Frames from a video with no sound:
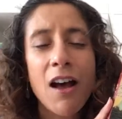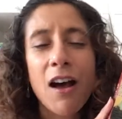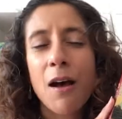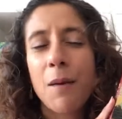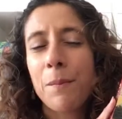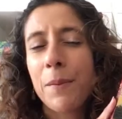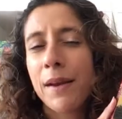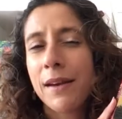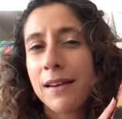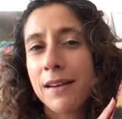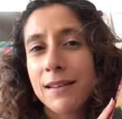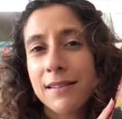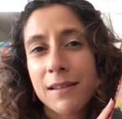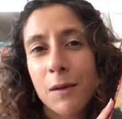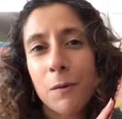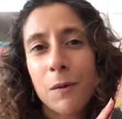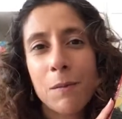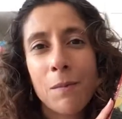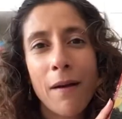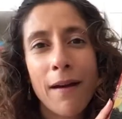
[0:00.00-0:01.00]
opinions that
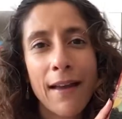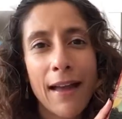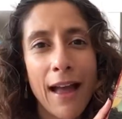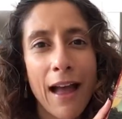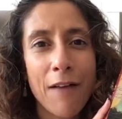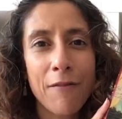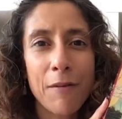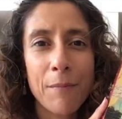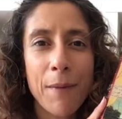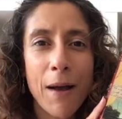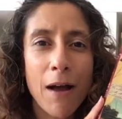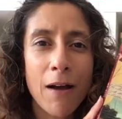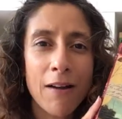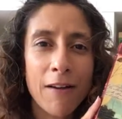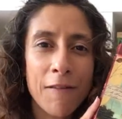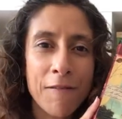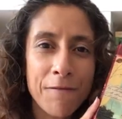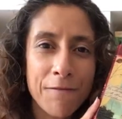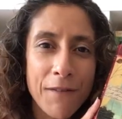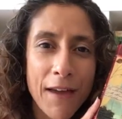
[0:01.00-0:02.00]
we might have about
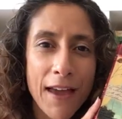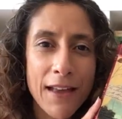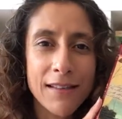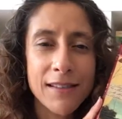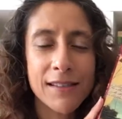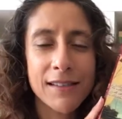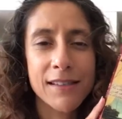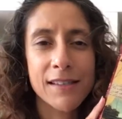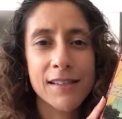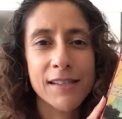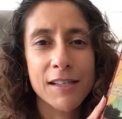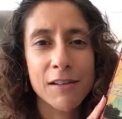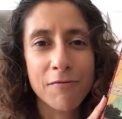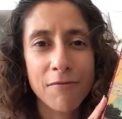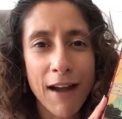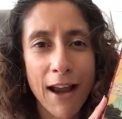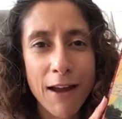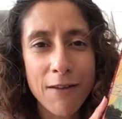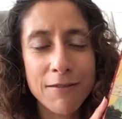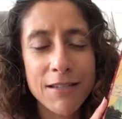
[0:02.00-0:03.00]
events and
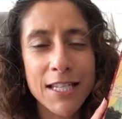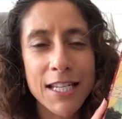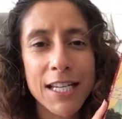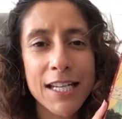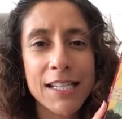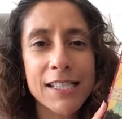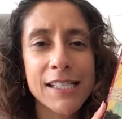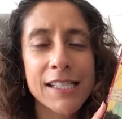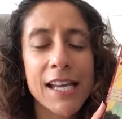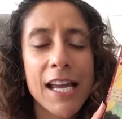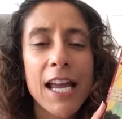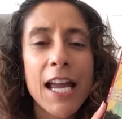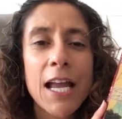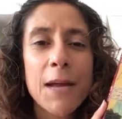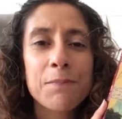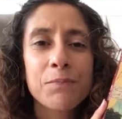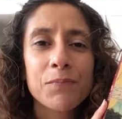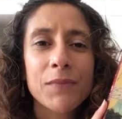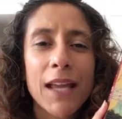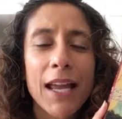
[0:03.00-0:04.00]
surroundings.
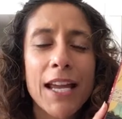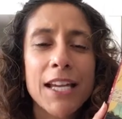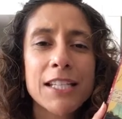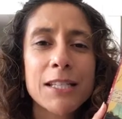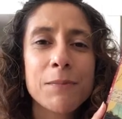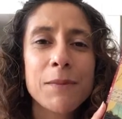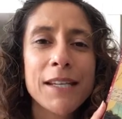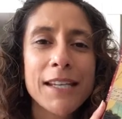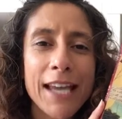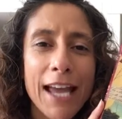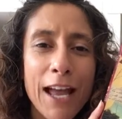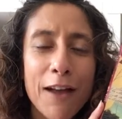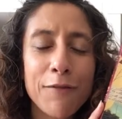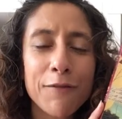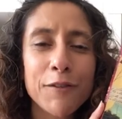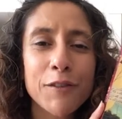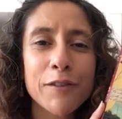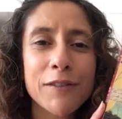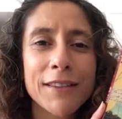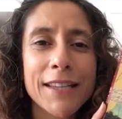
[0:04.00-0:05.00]
And to be
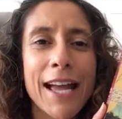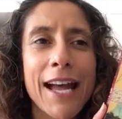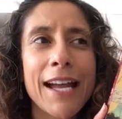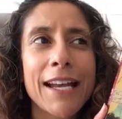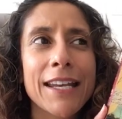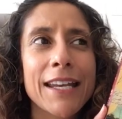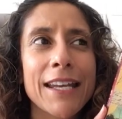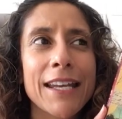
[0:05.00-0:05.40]
careful that